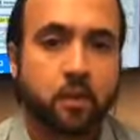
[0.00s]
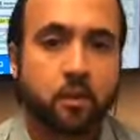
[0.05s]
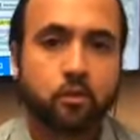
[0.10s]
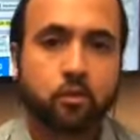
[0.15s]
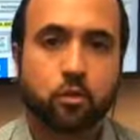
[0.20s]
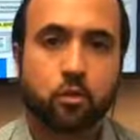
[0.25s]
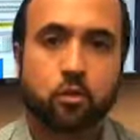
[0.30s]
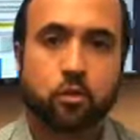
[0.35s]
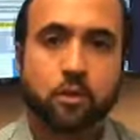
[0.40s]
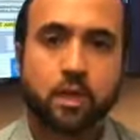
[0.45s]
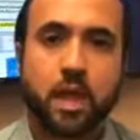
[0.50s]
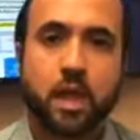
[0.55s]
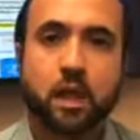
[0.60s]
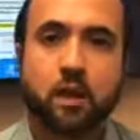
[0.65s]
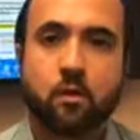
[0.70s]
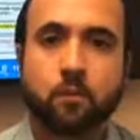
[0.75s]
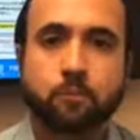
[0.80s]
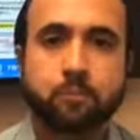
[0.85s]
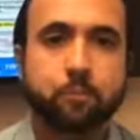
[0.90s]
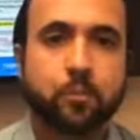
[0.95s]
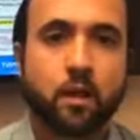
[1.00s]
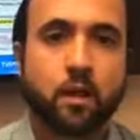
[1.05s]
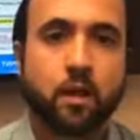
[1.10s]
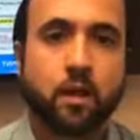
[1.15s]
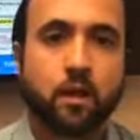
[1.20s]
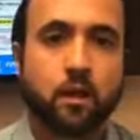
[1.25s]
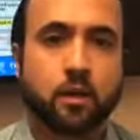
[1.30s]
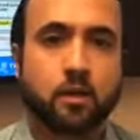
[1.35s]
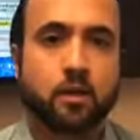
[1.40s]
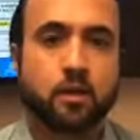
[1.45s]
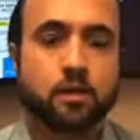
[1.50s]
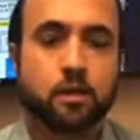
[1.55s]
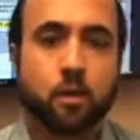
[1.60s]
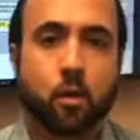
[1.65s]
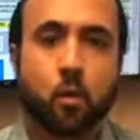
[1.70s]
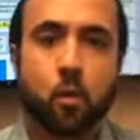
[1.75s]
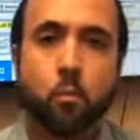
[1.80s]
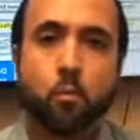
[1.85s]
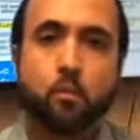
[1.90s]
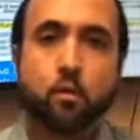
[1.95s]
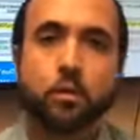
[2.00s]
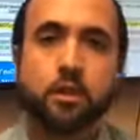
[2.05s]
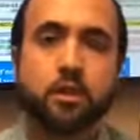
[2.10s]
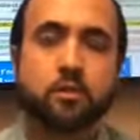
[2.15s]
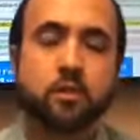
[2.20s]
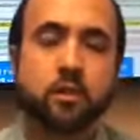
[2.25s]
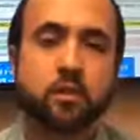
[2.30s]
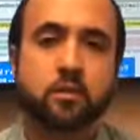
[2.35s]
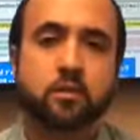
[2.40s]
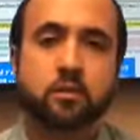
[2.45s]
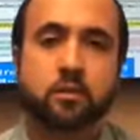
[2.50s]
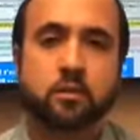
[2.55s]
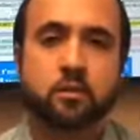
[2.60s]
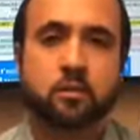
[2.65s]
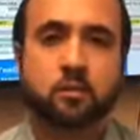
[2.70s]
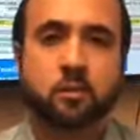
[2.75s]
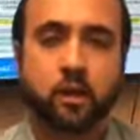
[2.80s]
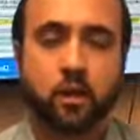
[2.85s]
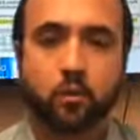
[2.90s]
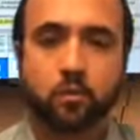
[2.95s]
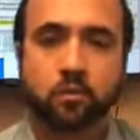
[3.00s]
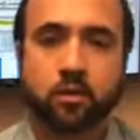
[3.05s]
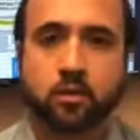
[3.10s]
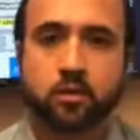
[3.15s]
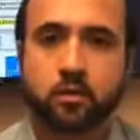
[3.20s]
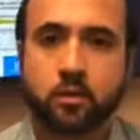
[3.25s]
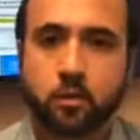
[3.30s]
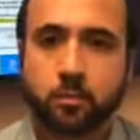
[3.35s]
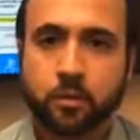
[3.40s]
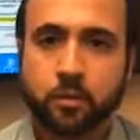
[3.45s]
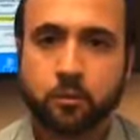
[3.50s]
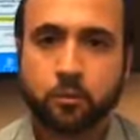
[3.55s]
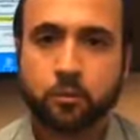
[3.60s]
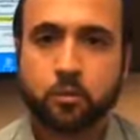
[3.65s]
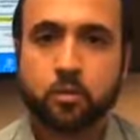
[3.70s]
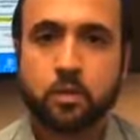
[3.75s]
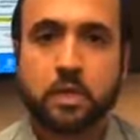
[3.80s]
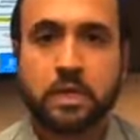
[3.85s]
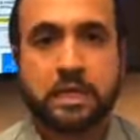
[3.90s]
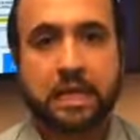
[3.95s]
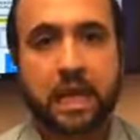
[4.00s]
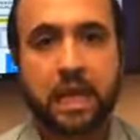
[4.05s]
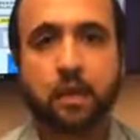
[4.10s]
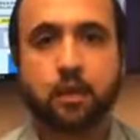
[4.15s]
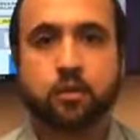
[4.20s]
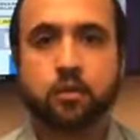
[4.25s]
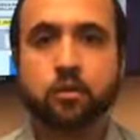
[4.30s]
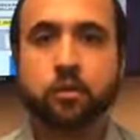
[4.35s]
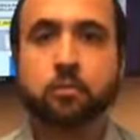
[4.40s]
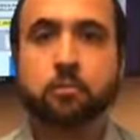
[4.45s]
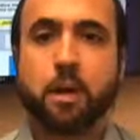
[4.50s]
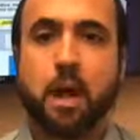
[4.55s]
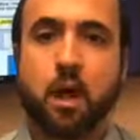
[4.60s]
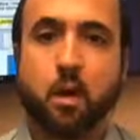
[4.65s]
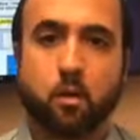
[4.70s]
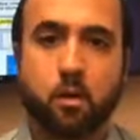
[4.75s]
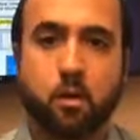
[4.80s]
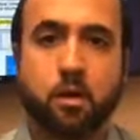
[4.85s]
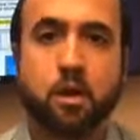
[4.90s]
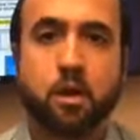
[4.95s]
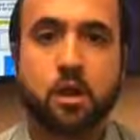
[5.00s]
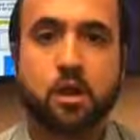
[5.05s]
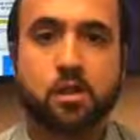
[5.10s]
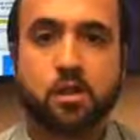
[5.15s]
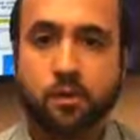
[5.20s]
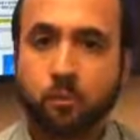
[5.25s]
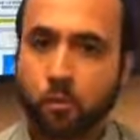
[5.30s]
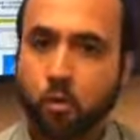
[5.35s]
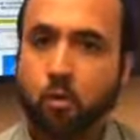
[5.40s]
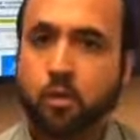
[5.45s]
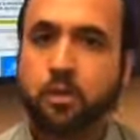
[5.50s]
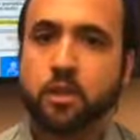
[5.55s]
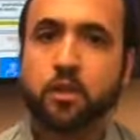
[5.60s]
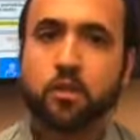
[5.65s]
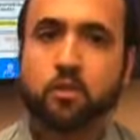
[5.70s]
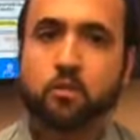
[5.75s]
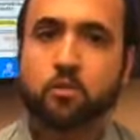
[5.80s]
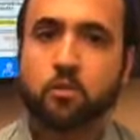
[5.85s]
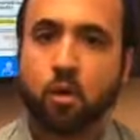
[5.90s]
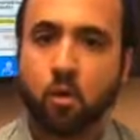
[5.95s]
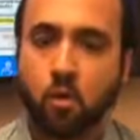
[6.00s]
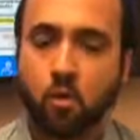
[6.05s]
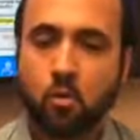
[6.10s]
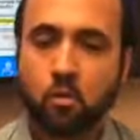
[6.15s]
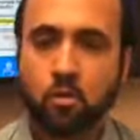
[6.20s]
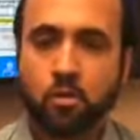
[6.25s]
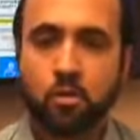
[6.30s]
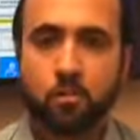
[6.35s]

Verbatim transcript: So now, uh, the whole point of this is I always tell people knowledge is power the more that you know,